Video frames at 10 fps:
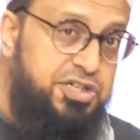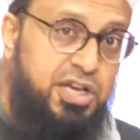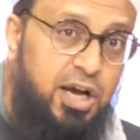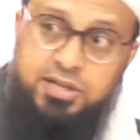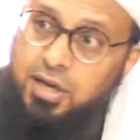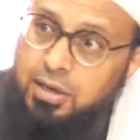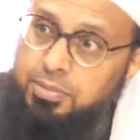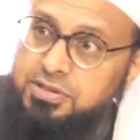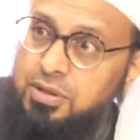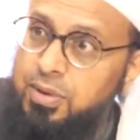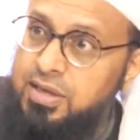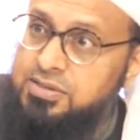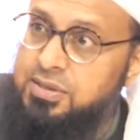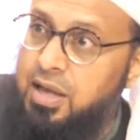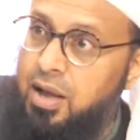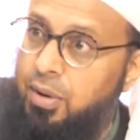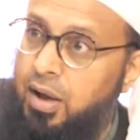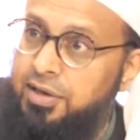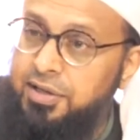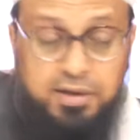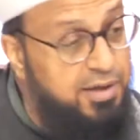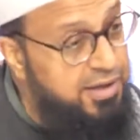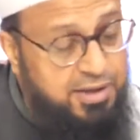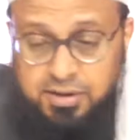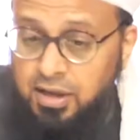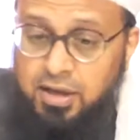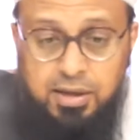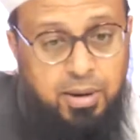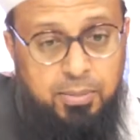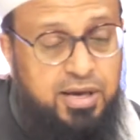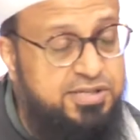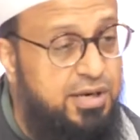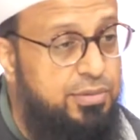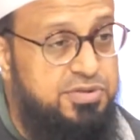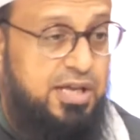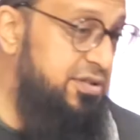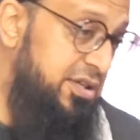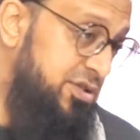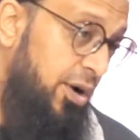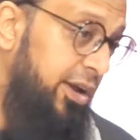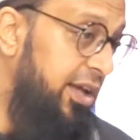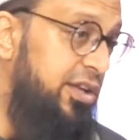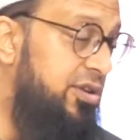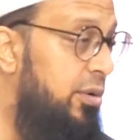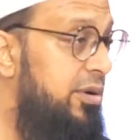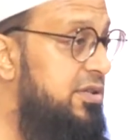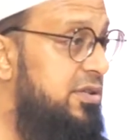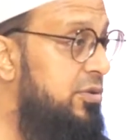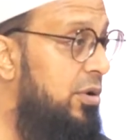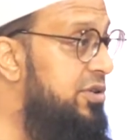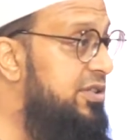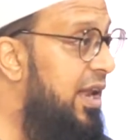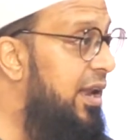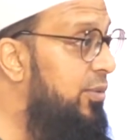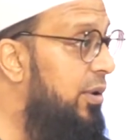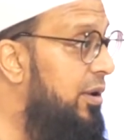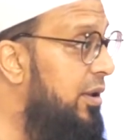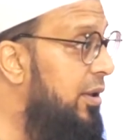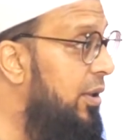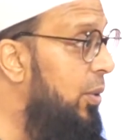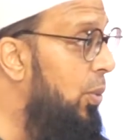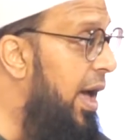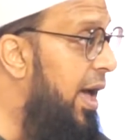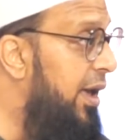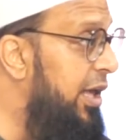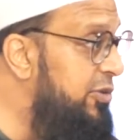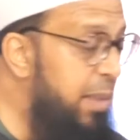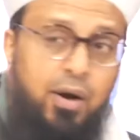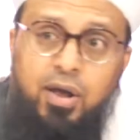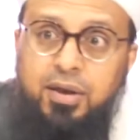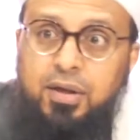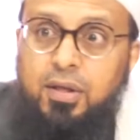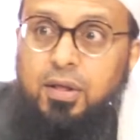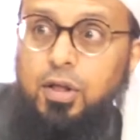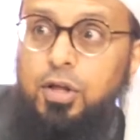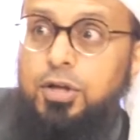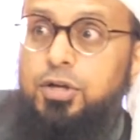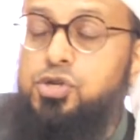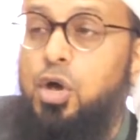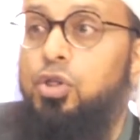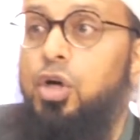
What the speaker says: the Shia turned up and said, where's our Ali? Imam Hassan and Hussein said, sorry, he told us not to tell anyone where he is buried. So